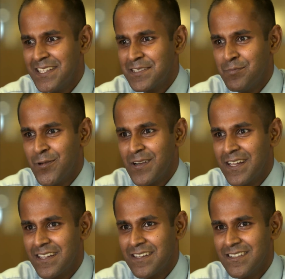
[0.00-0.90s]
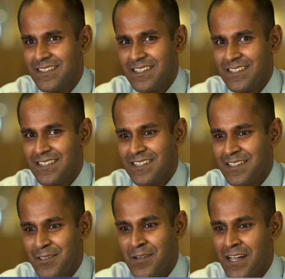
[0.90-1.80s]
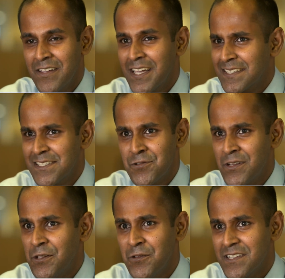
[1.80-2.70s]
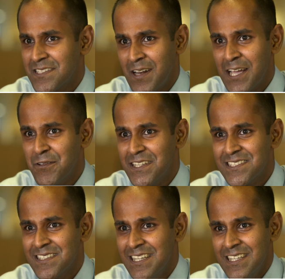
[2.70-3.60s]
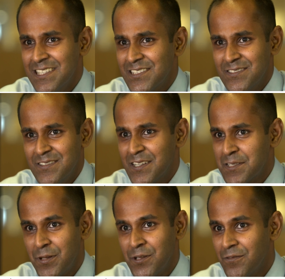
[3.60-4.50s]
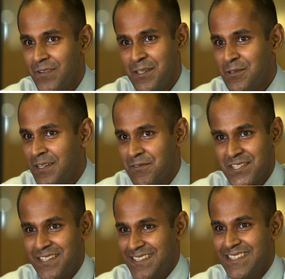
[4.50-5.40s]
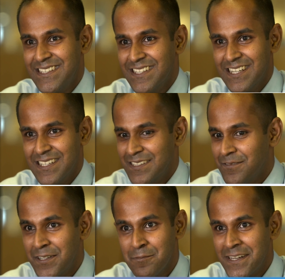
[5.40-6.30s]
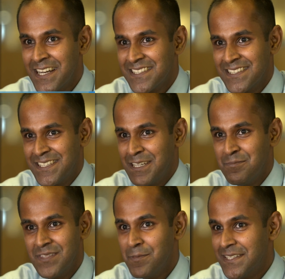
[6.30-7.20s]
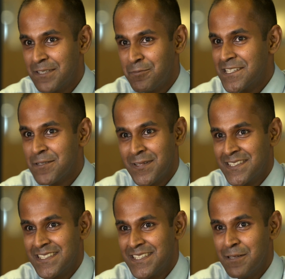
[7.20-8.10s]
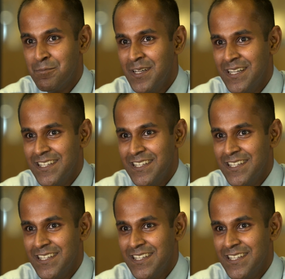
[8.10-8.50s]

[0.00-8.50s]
is more like you're having access to an universal language. So irrespective of where you have studied, uh, the fundamentals are same, the basic principles are same.